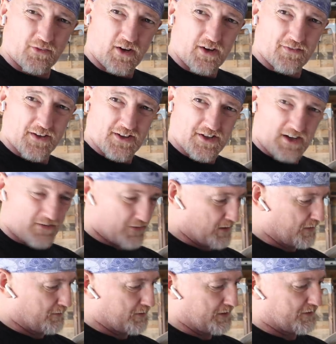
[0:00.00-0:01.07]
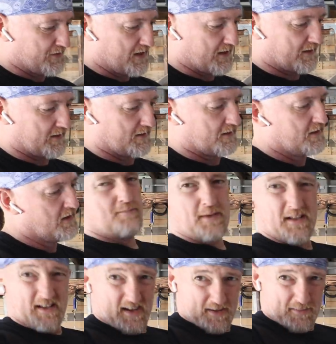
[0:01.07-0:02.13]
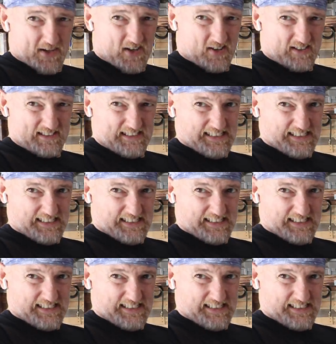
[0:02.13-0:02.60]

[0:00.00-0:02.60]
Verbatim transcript: where if I chamfer it, it's not gonna be a nightmare.